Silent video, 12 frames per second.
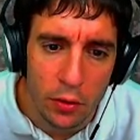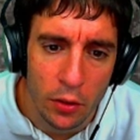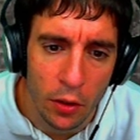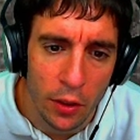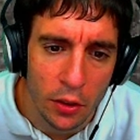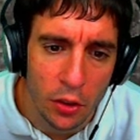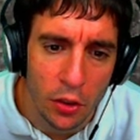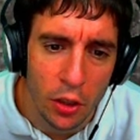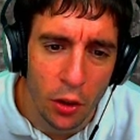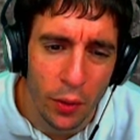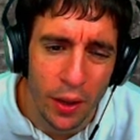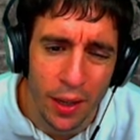So let's
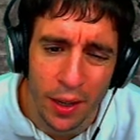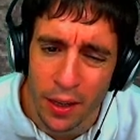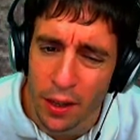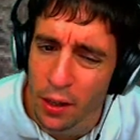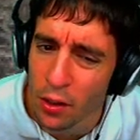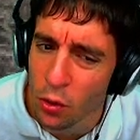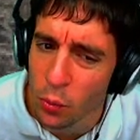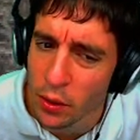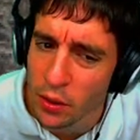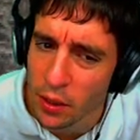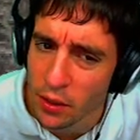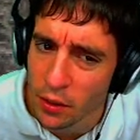just go here.
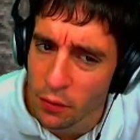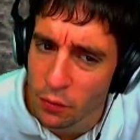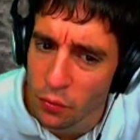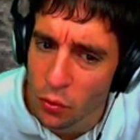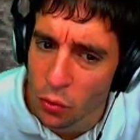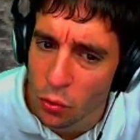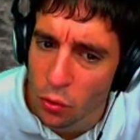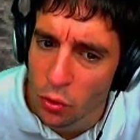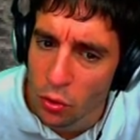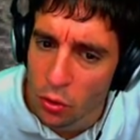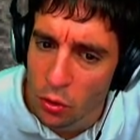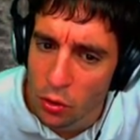Queen takes e4.